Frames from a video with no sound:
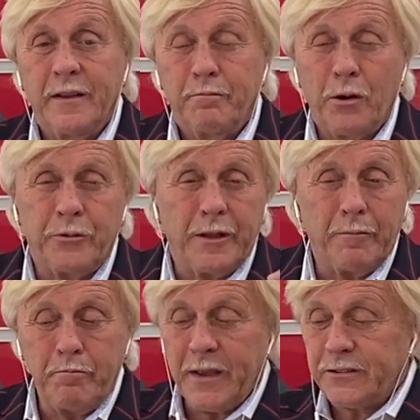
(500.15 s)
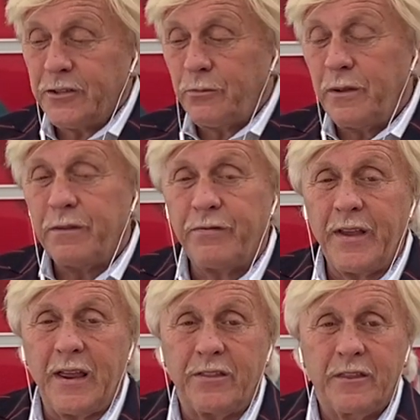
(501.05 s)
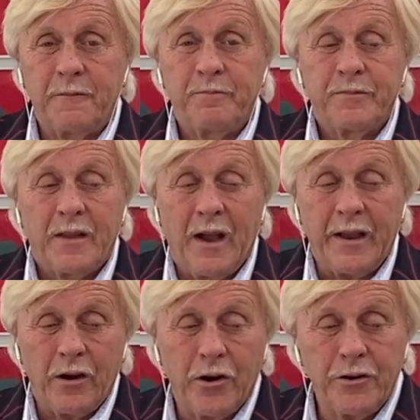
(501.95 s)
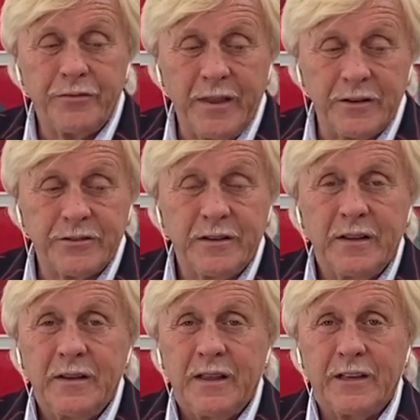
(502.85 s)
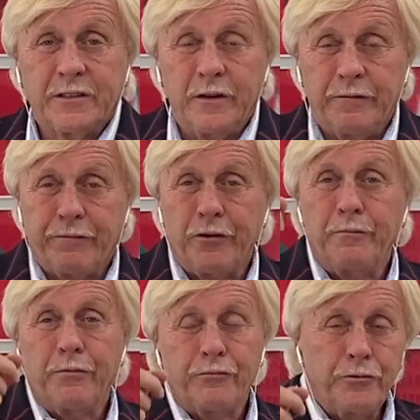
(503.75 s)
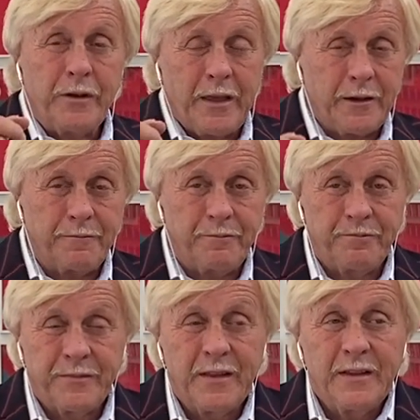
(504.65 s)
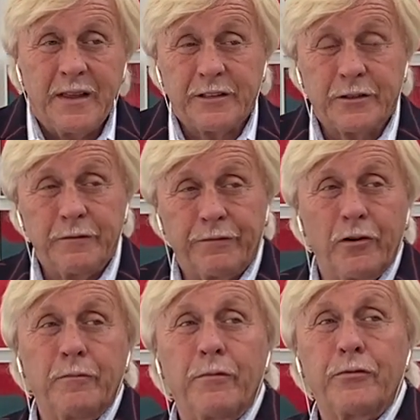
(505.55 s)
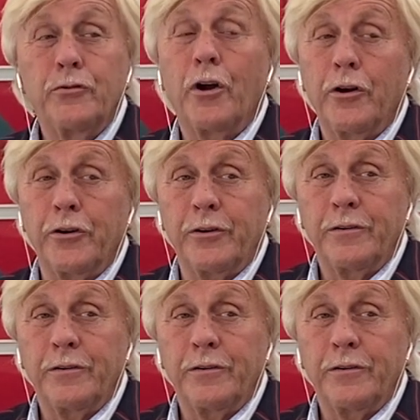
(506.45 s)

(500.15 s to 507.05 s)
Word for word: But when you mix it with faith, I heard this. It's confirmed through him. It's confirmed through her.